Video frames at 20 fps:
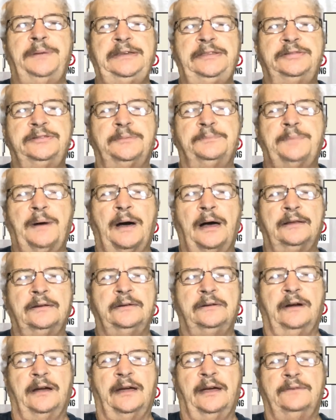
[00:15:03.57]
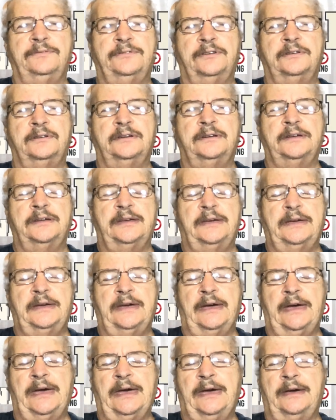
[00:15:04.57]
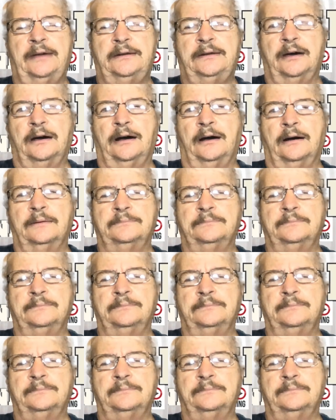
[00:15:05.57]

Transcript: beat the polygraph. And